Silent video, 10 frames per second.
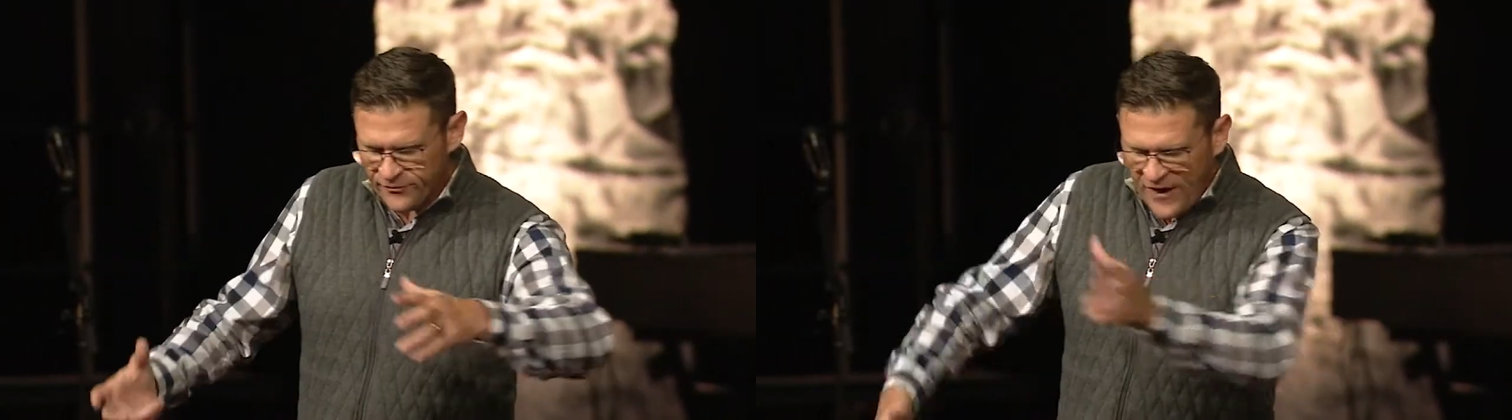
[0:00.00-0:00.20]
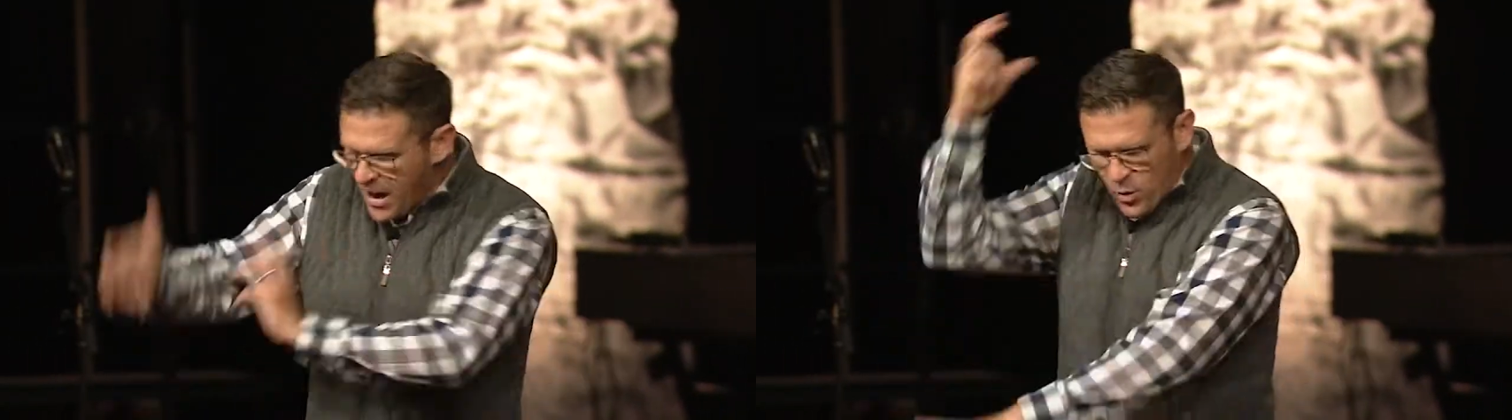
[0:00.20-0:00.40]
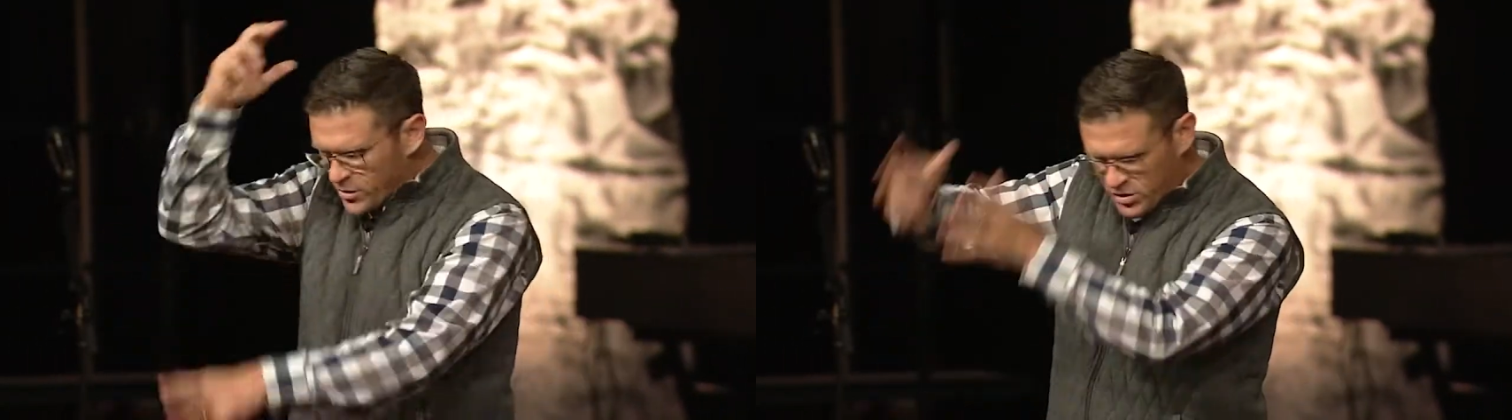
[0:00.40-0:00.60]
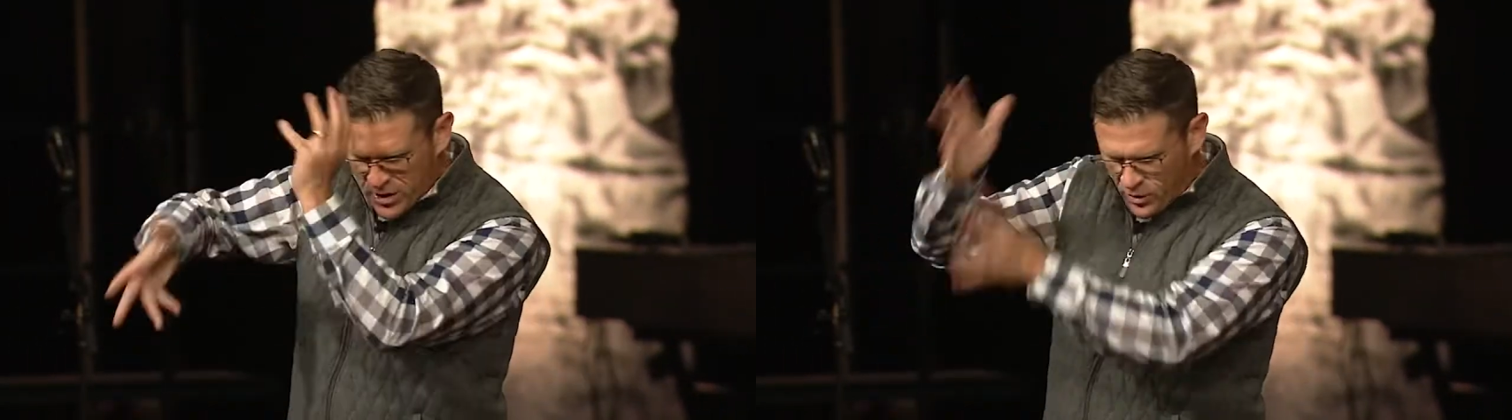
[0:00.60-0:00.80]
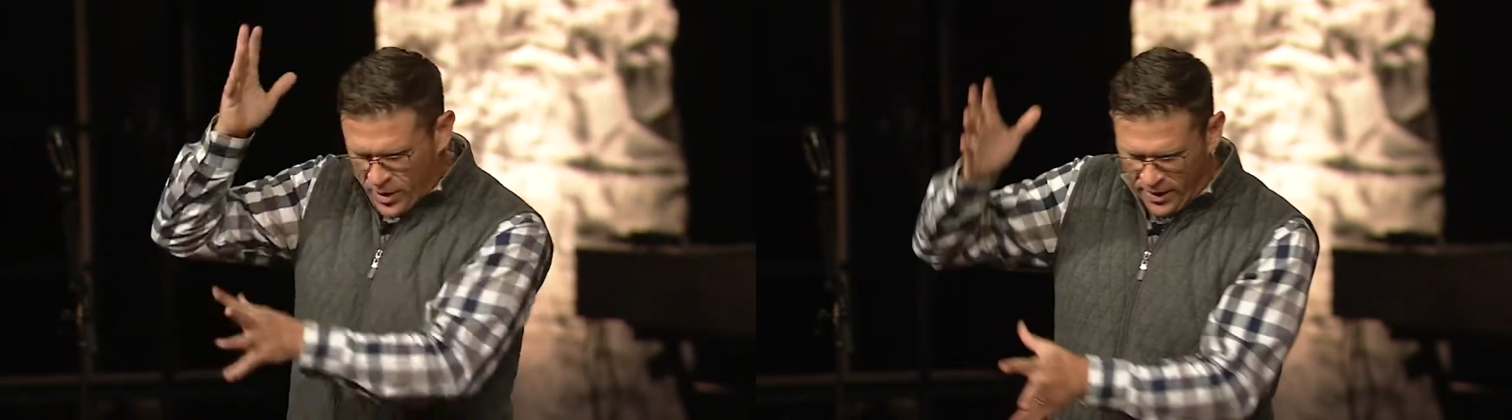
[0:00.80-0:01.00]
fireworks are
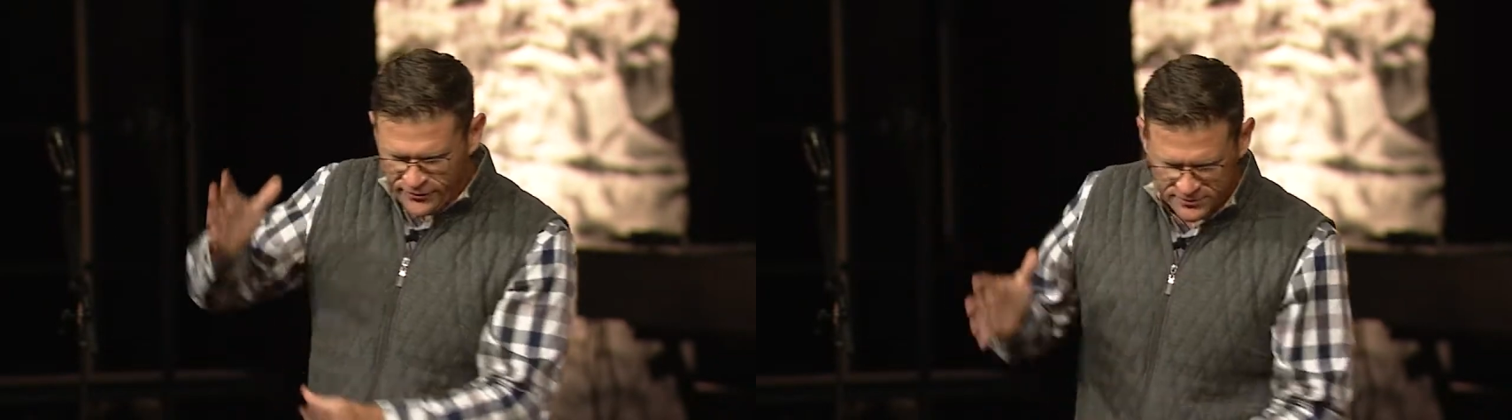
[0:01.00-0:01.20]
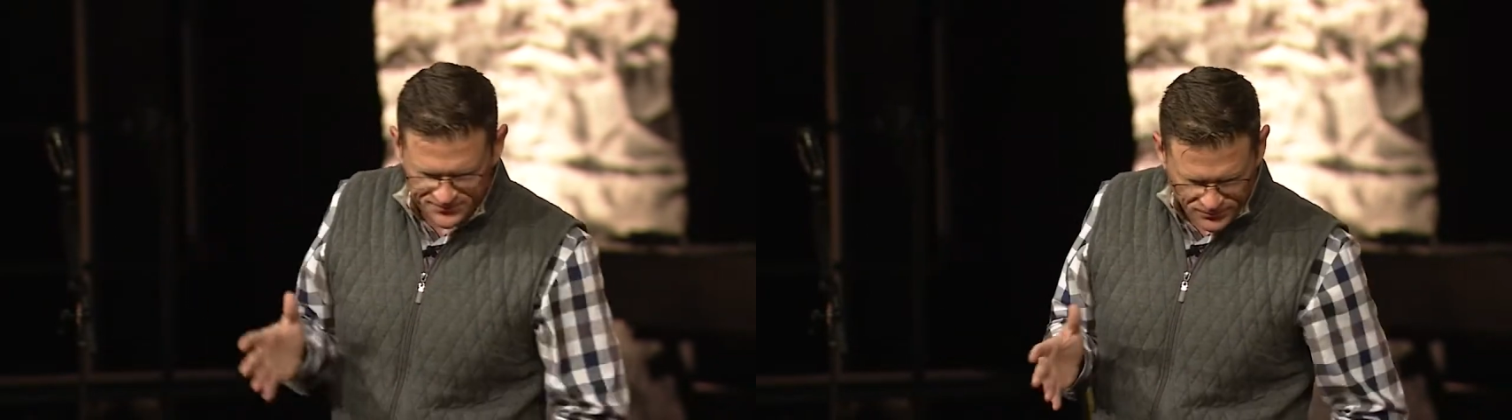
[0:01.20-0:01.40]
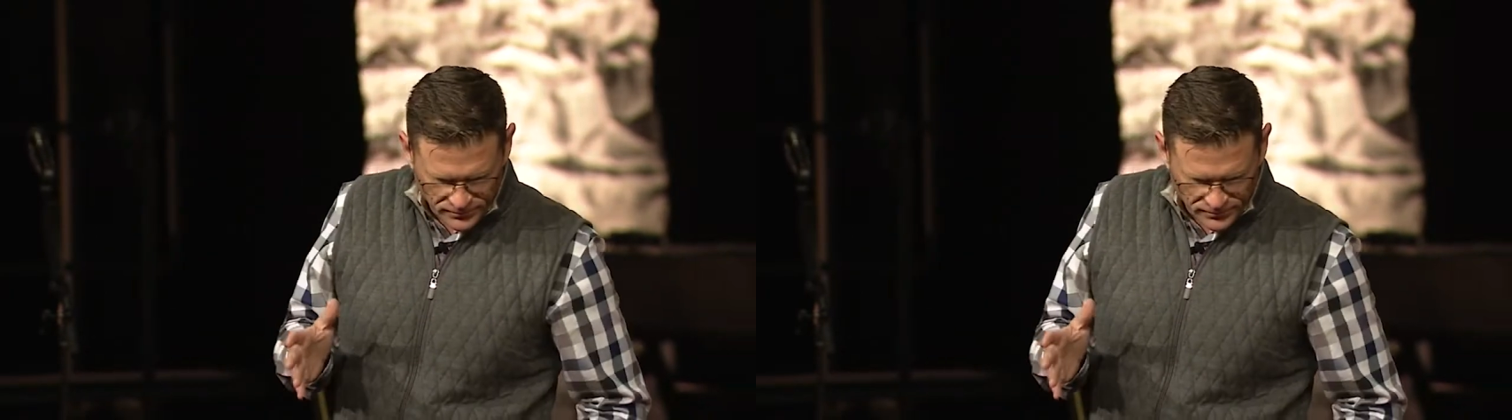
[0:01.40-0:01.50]
going off.